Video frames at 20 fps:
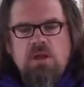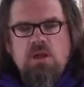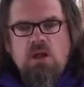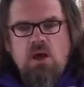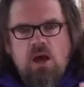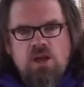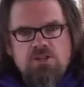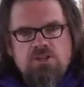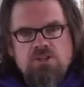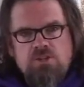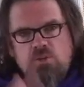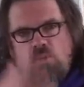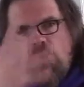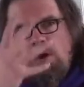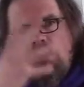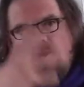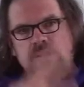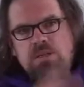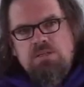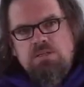Conscious
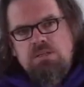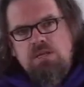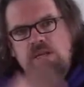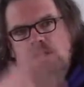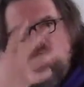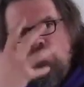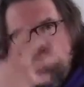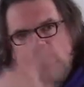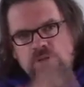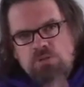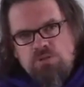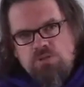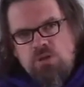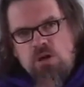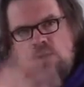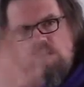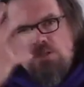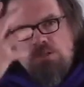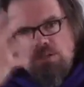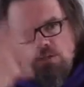awareness is when you
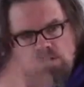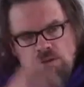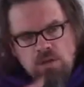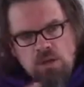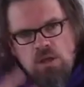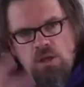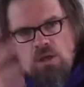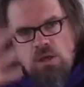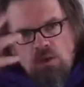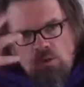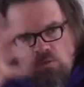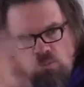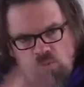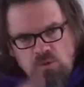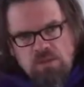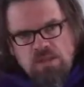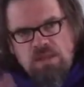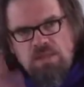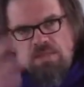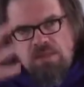start to
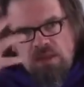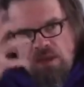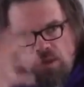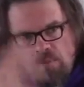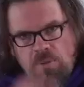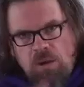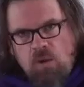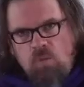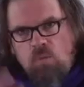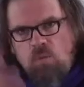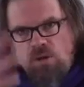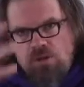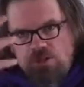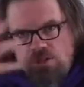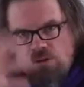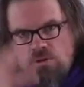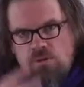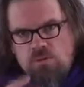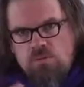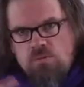really think about what
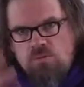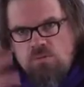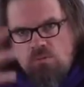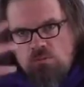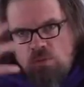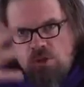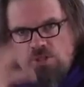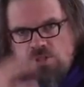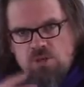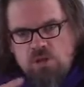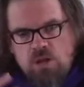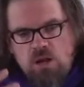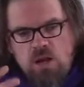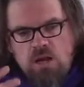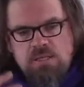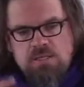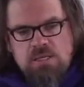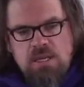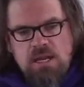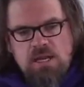you're
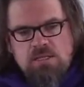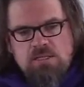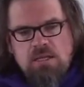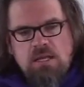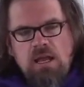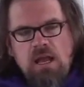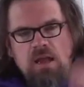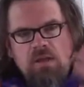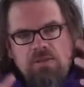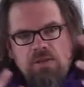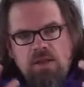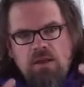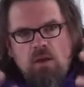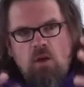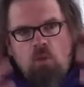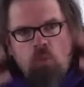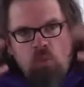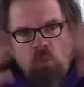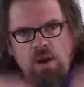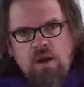contacting, and then
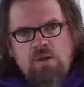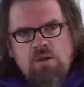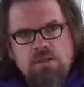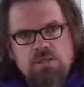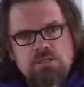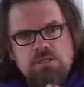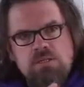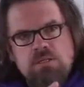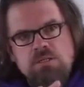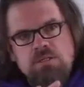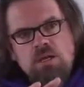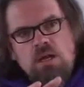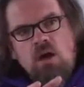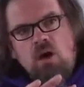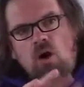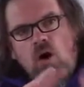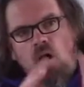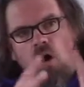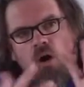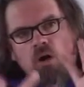awareness is
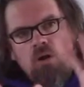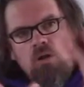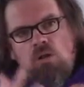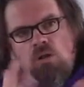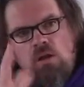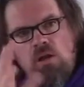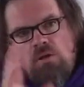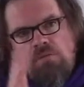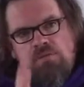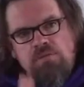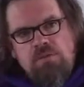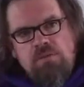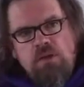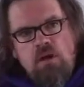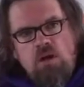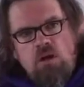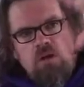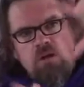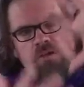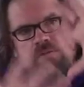all
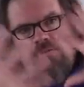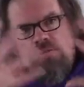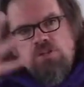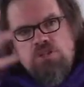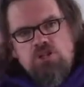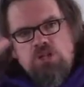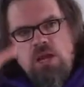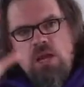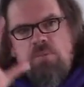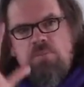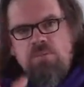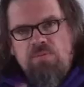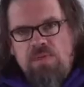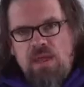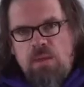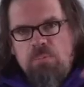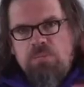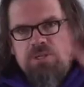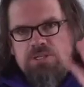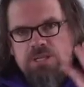of the shape of
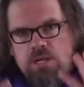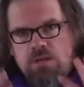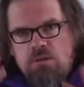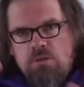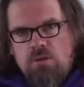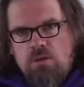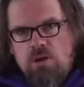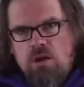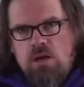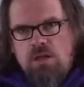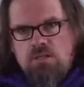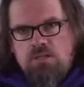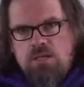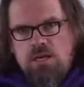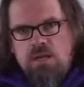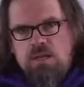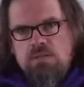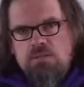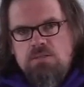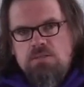that particular
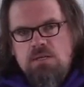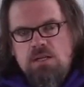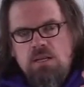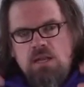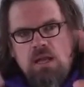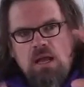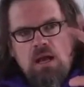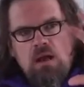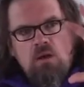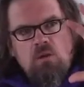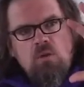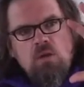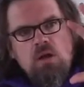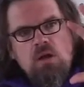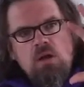context and how